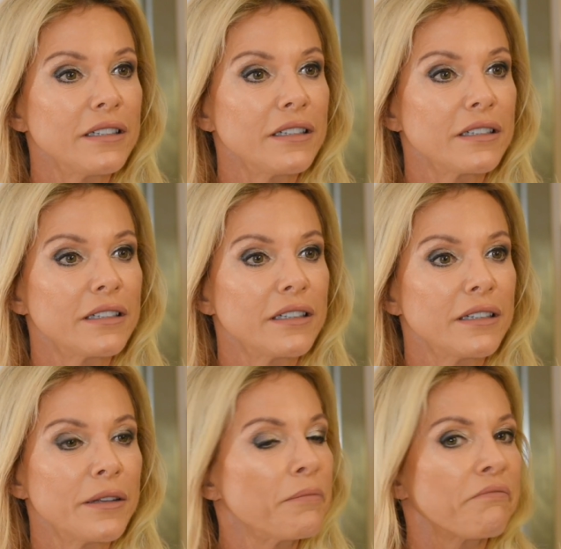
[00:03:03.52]
And you've
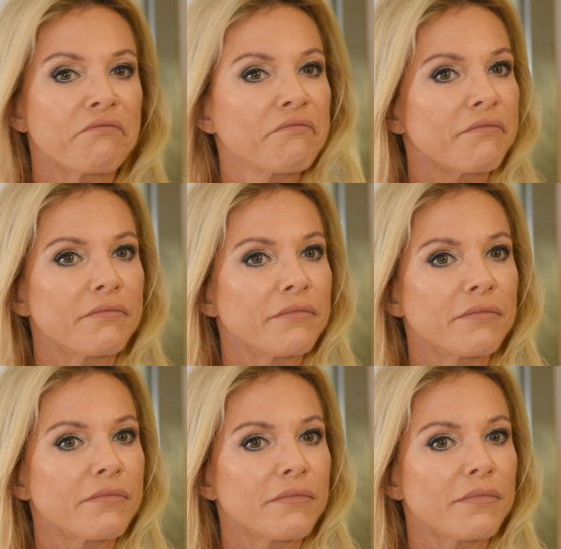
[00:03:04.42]
never stopped, so you've been
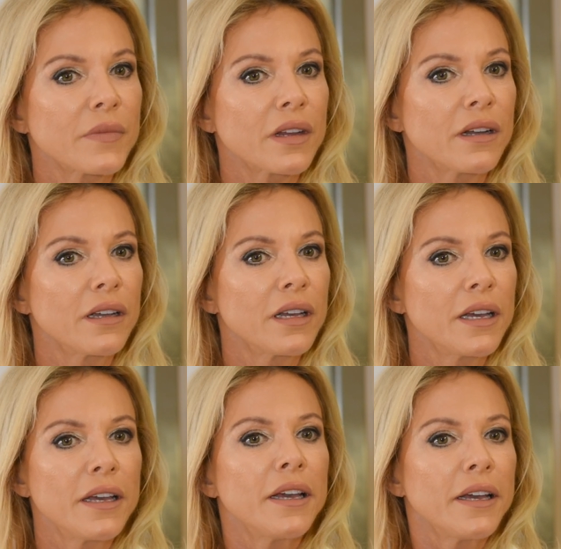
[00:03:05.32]
training since you were
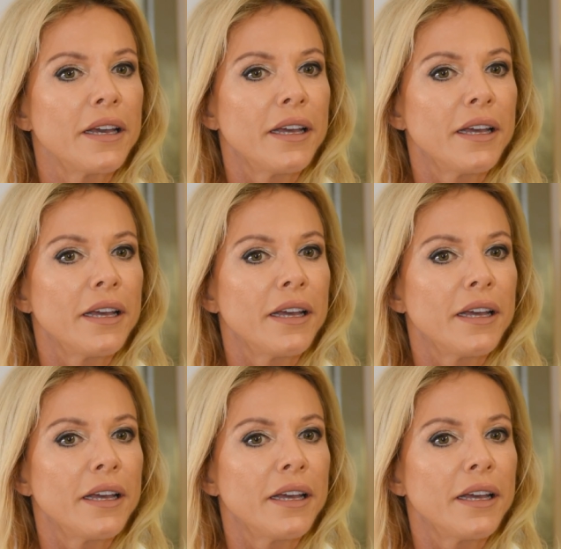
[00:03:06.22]
19?